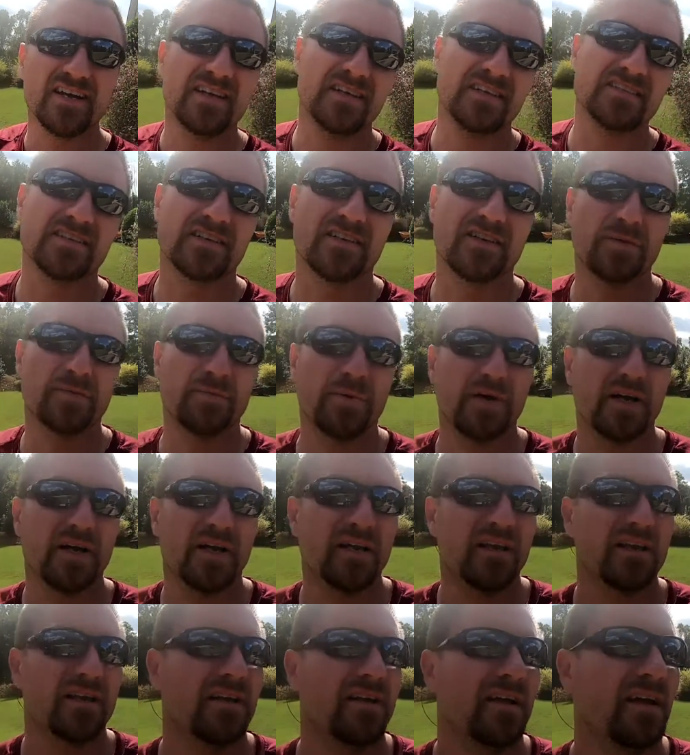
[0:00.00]
He's a good
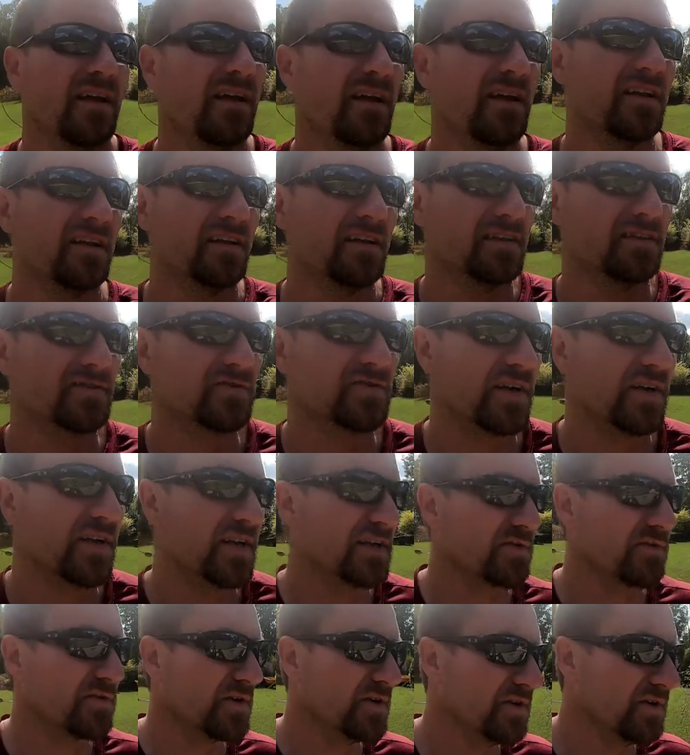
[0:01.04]
bud and he lives right
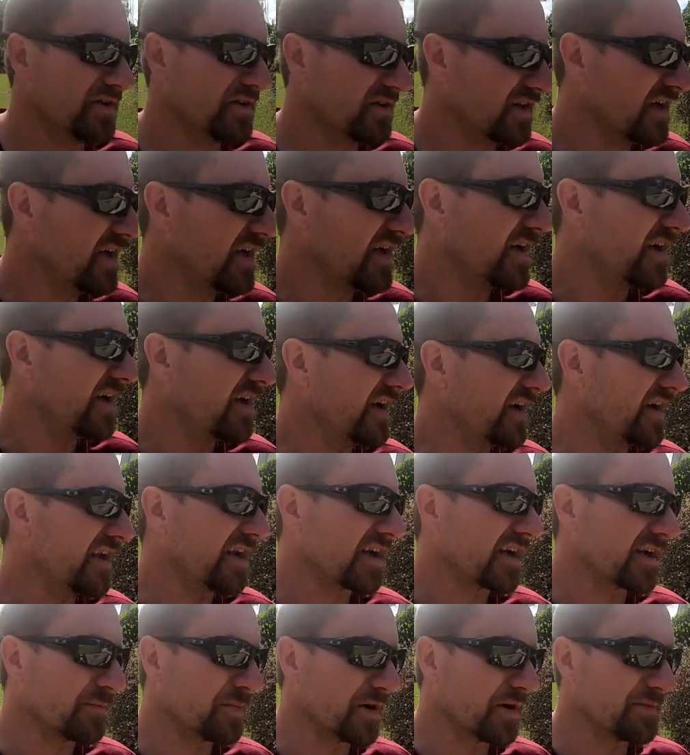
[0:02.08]
down the road and
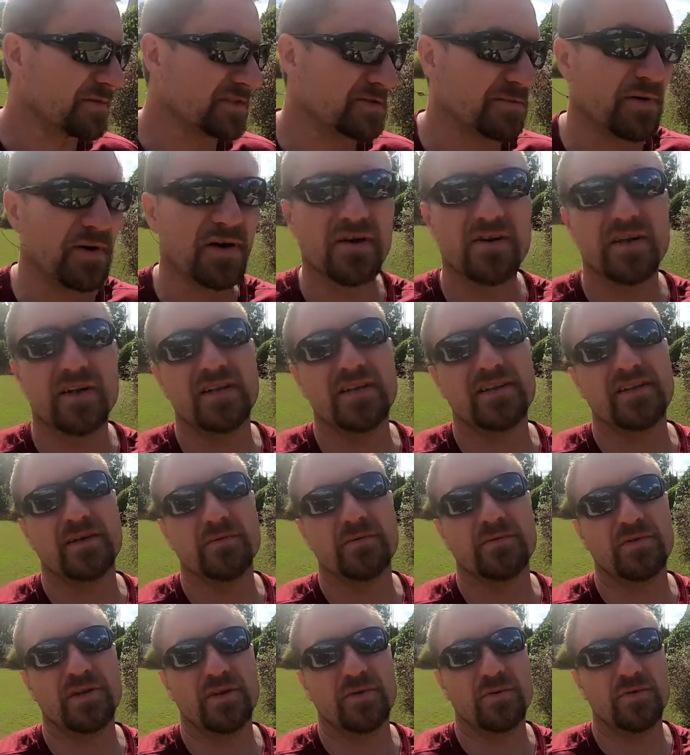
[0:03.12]
I can pretty much borrow it anytime
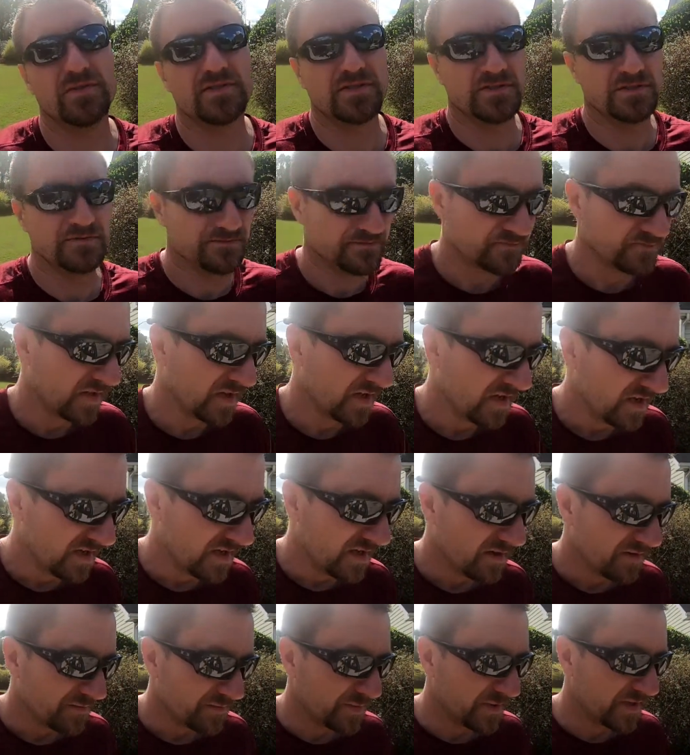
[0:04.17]
I really want to.
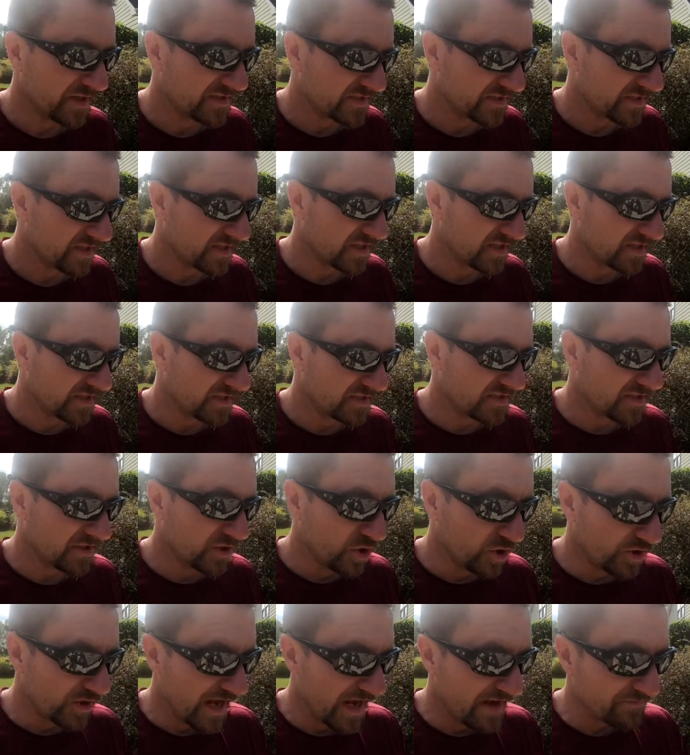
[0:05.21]
But uh,
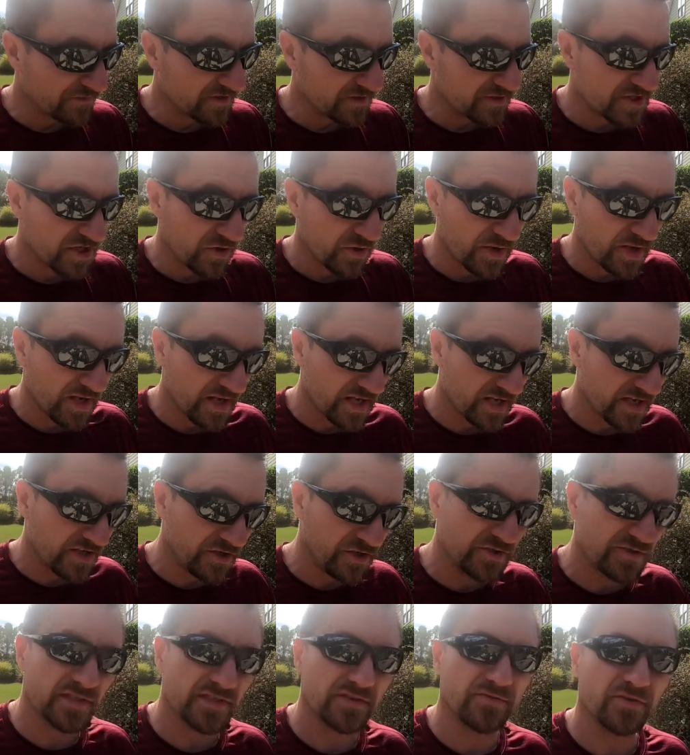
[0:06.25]
after towing it and
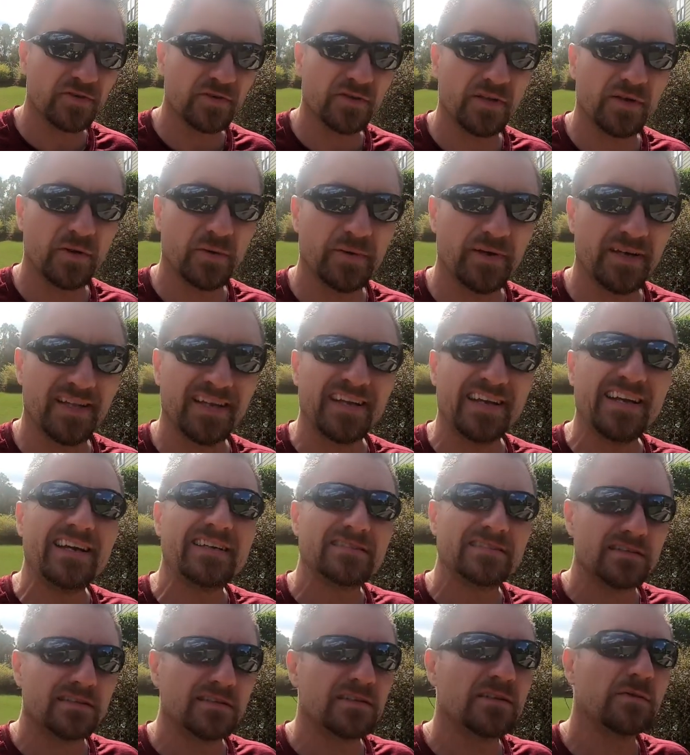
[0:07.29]
using it for a little bit,
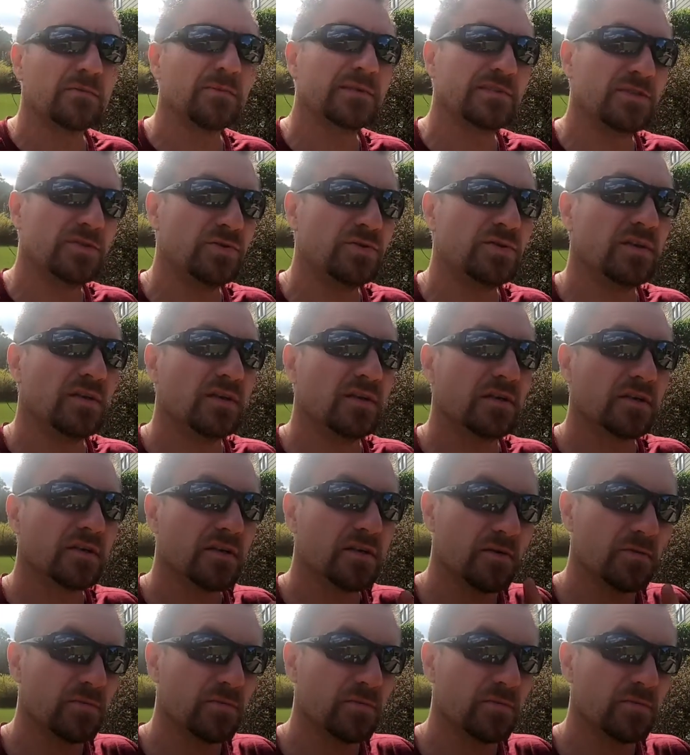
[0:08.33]
it's a little bit too long.